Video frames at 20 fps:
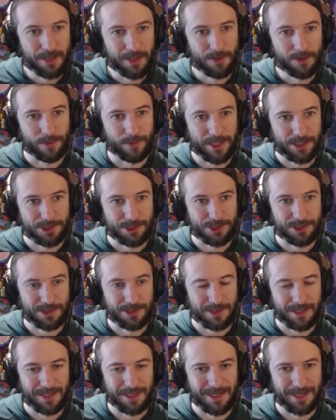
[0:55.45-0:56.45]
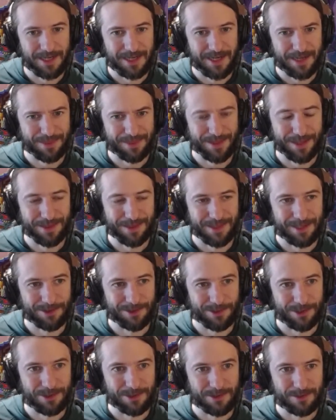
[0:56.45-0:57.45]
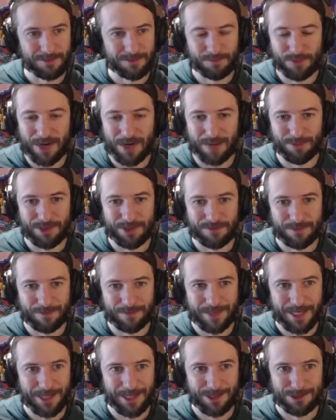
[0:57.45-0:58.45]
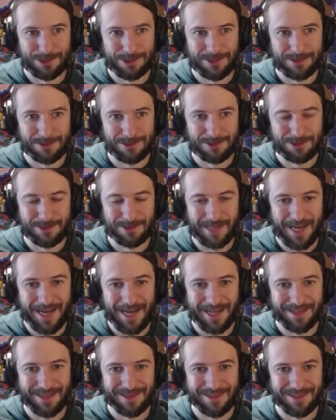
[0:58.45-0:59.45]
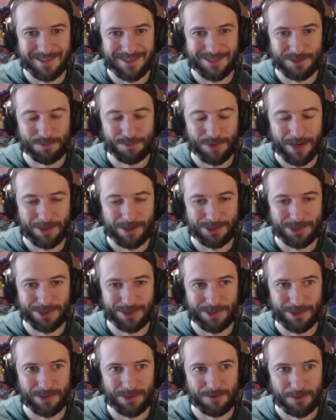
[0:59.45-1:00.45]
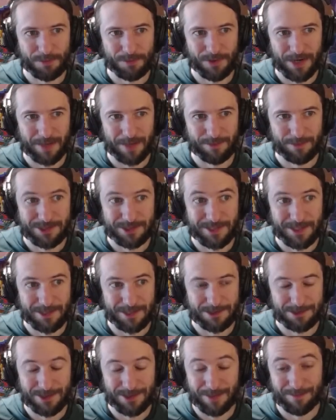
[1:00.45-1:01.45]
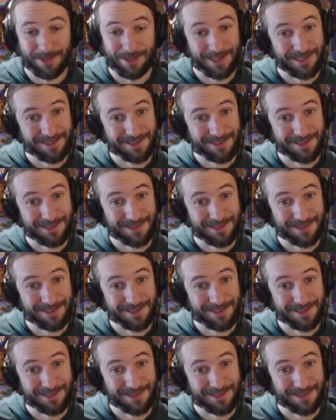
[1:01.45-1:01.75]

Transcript: which I think they learned probably from garrisons that you probably shouldn't overpromise there. So I'm like,